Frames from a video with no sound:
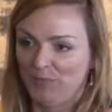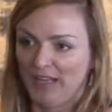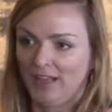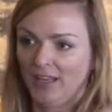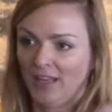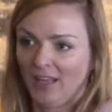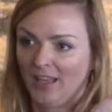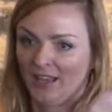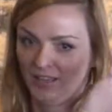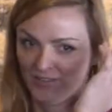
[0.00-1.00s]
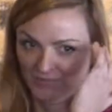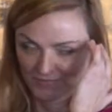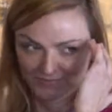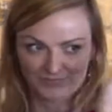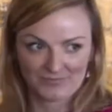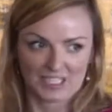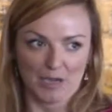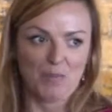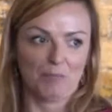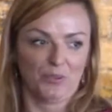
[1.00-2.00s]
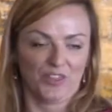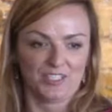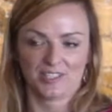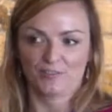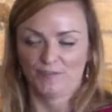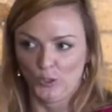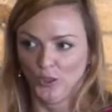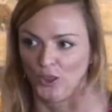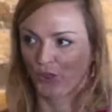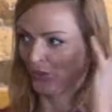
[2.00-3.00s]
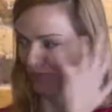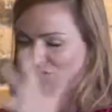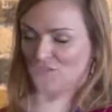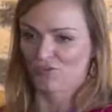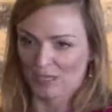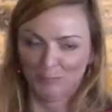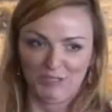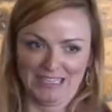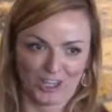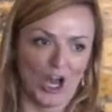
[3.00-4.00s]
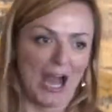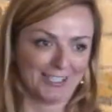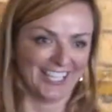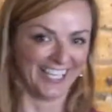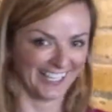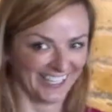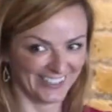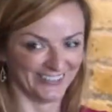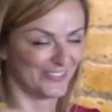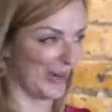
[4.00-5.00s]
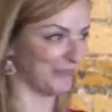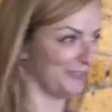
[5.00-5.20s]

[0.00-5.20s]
me come up with this full, complete thought right